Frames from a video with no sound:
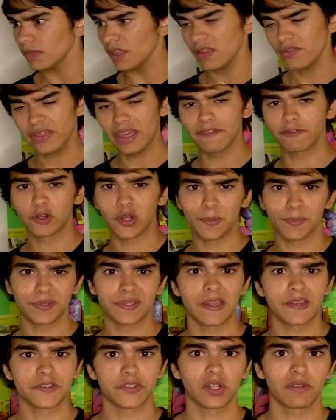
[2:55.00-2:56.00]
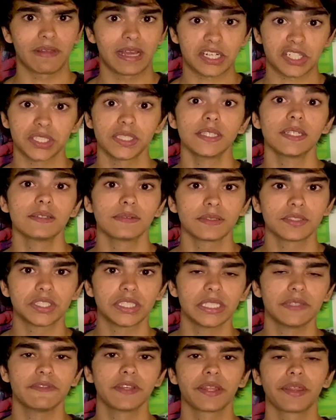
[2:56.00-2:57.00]
they have great potential of actually
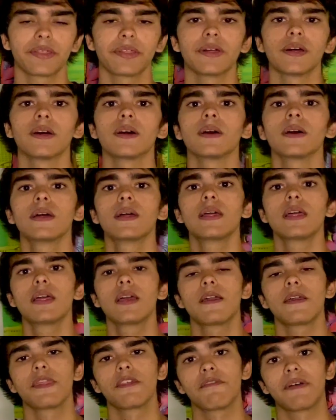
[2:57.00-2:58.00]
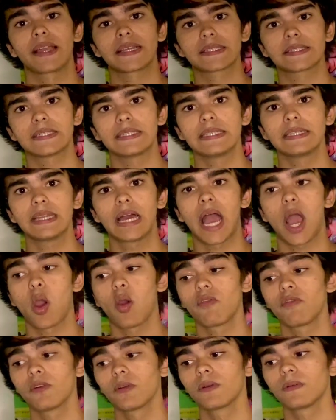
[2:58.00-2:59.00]
achieving the vaccine.
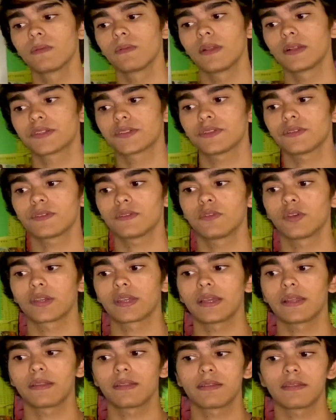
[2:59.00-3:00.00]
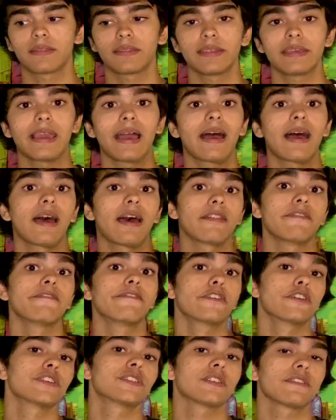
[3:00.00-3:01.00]
However, let's look at the
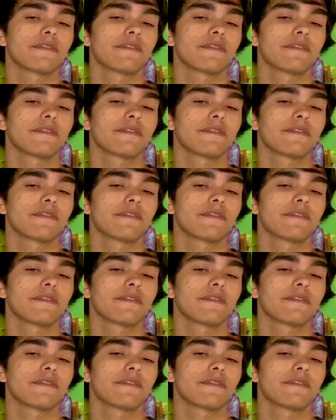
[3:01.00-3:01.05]
adverse